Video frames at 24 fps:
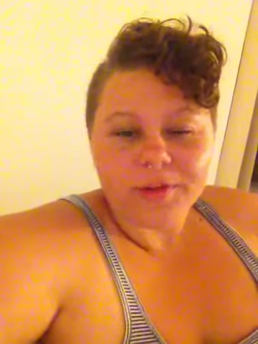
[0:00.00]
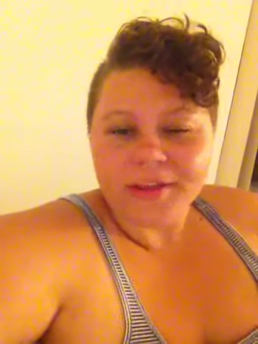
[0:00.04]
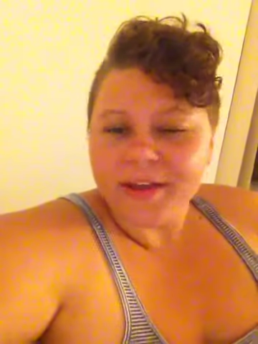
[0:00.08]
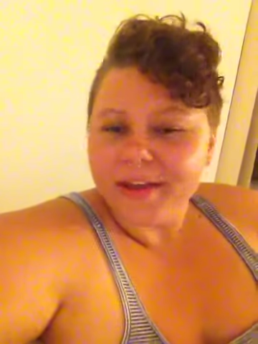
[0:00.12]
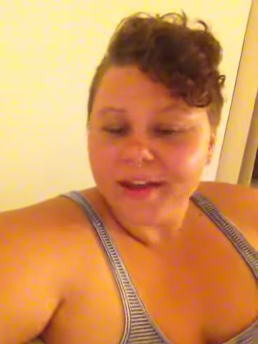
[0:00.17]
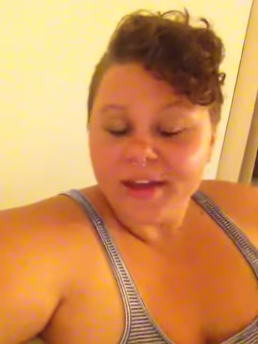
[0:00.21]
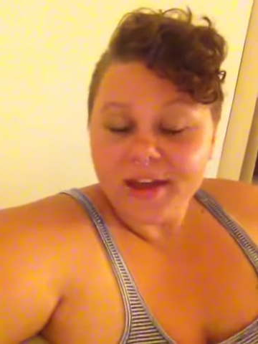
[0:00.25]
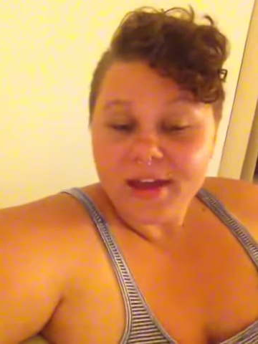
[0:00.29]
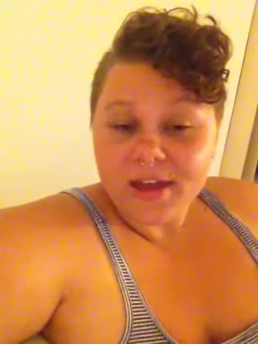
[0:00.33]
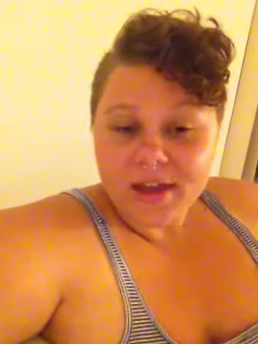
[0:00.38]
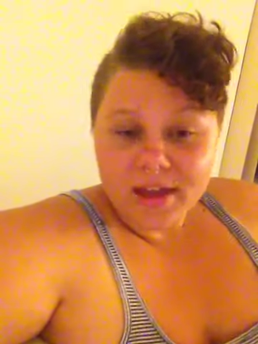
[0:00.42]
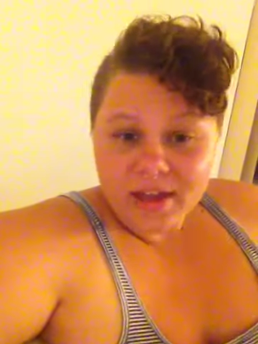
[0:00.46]

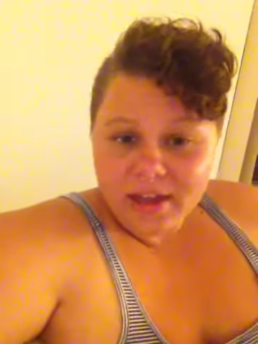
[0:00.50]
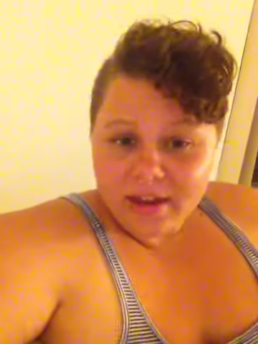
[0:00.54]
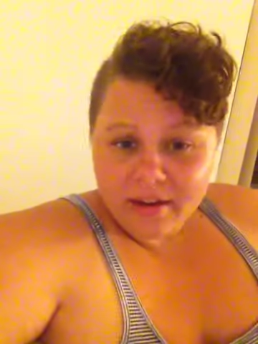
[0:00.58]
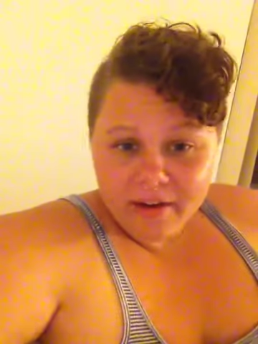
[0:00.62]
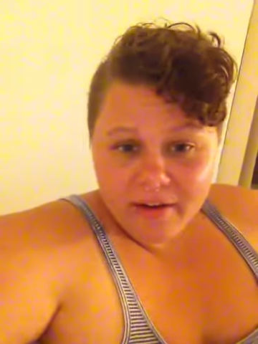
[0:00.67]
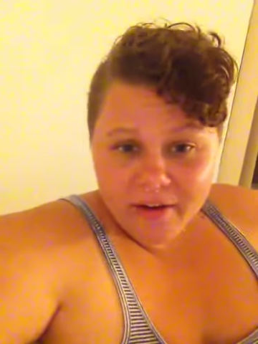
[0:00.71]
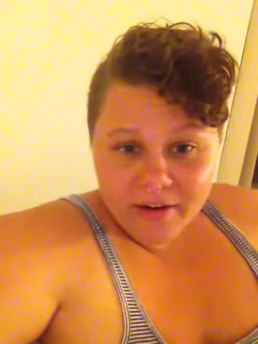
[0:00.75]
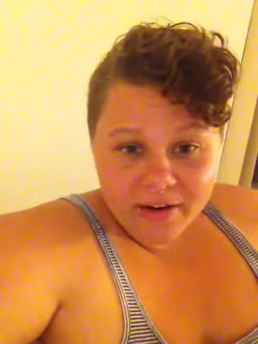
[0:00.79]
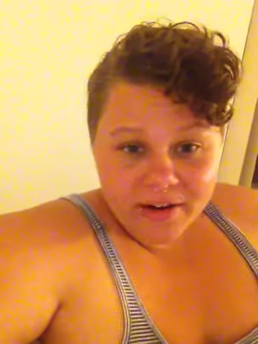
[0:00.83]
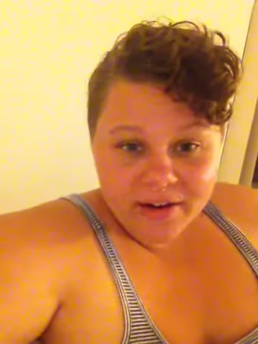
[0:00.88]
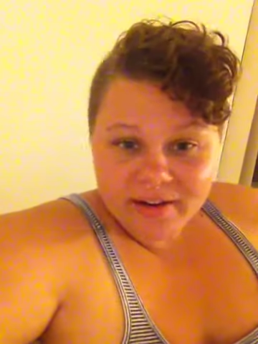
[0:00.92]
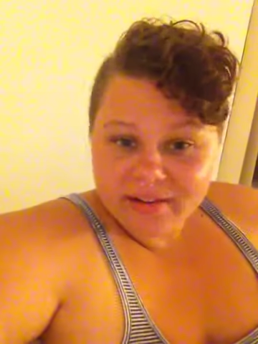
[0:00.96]
Like,
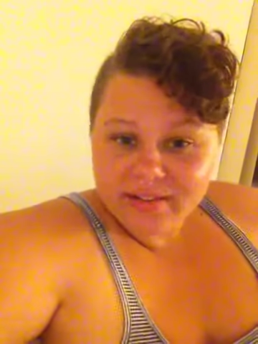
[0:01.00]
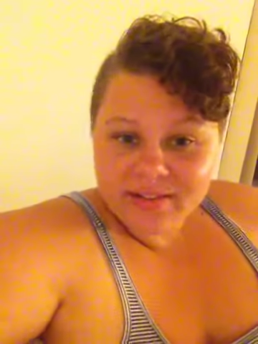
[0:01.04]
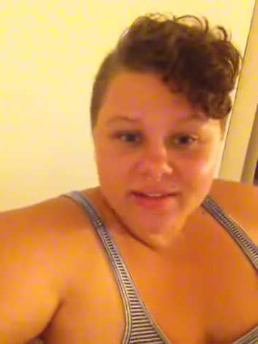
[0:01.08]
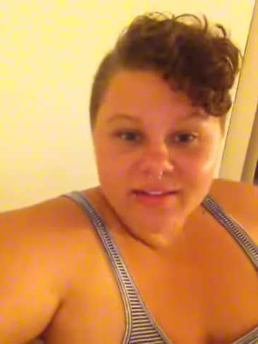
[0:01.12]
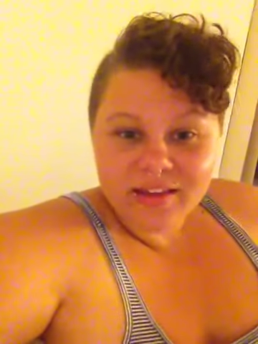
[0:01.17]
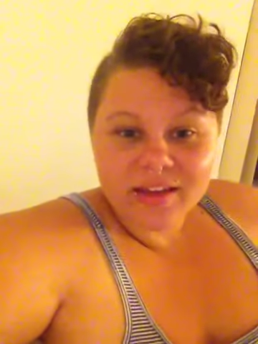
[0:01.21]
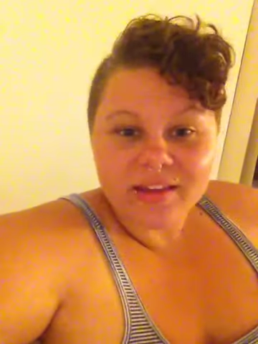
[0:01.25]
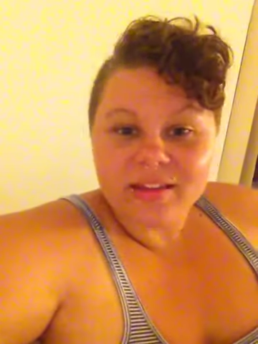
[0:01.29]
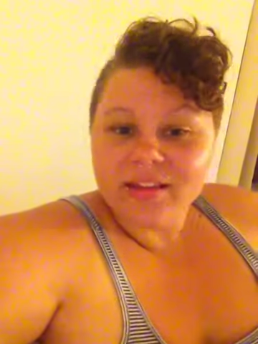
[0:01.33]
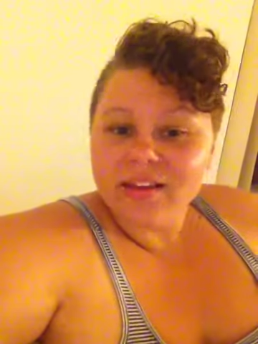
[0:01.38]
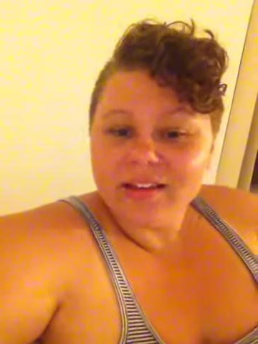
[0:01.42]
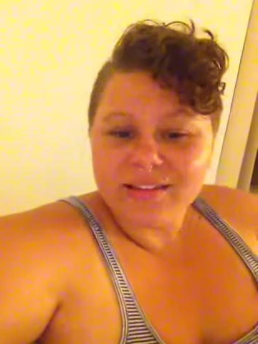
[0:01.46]
here,
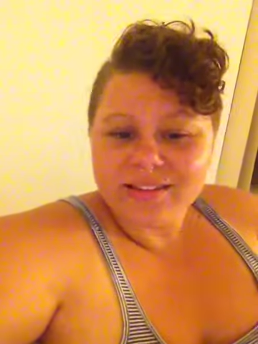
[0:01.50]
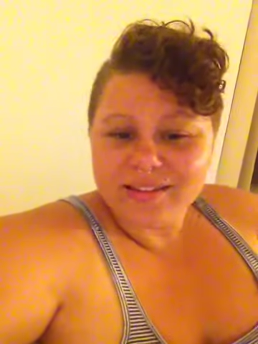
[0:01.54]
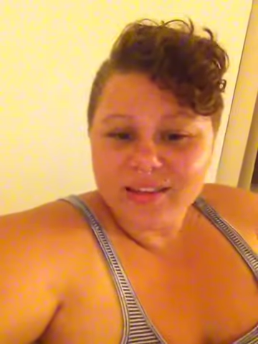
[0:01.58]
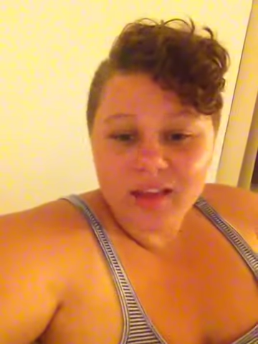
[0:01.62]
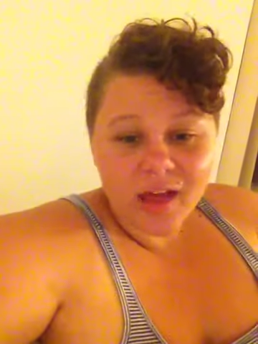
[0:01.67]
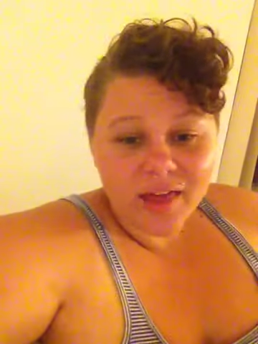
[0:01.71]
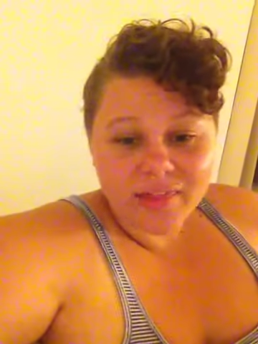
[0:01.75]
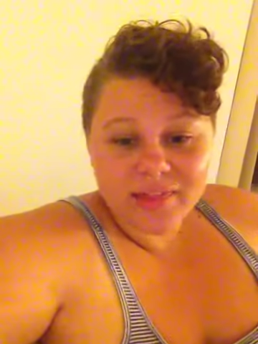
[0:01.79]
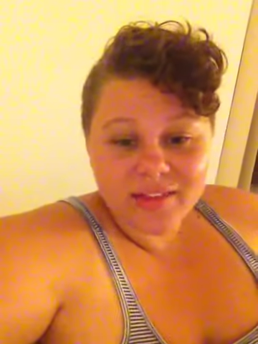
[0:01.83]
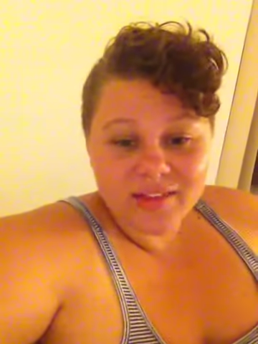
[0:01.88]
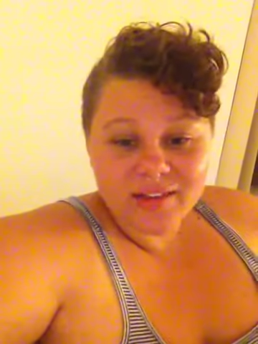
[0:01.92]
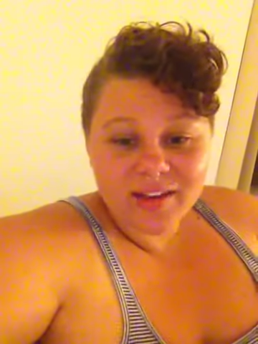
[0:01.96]
it looks
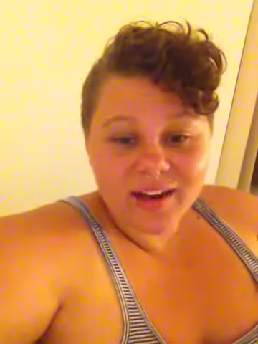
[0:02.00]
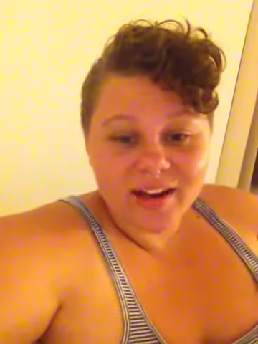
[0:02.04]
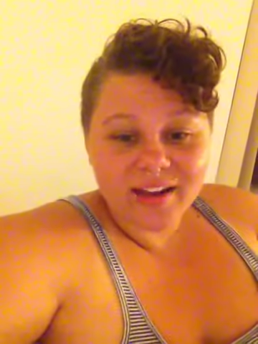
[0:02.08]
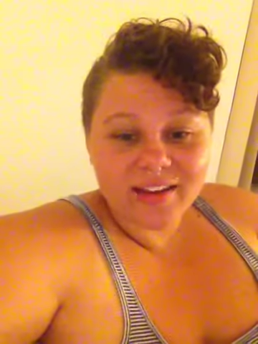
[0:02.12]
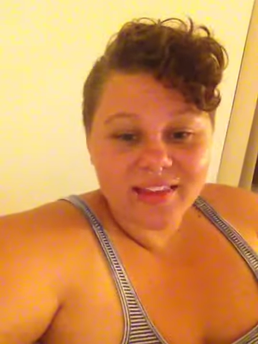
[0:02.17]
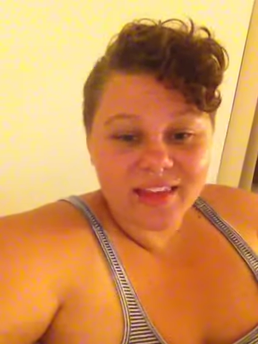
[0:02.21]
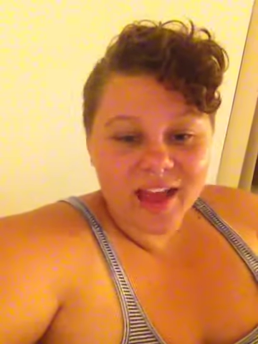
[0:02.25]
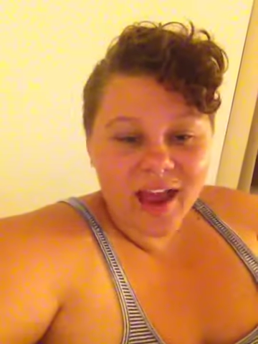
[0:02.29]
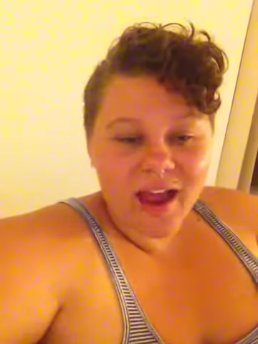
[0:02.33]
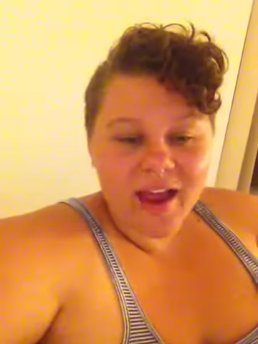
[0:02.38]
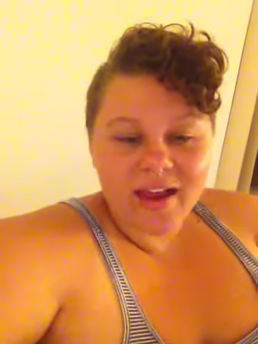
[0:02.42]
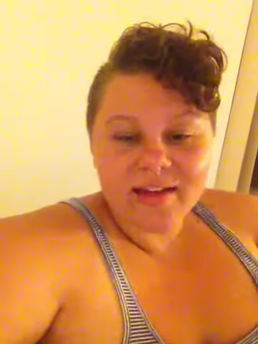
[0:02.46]
nothing like
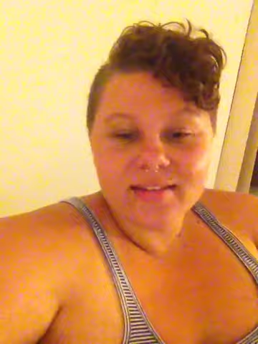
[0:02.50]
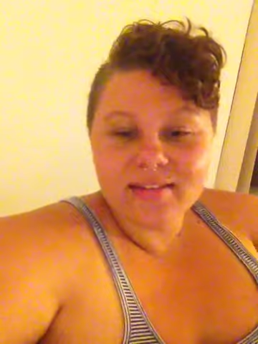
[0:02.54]
that.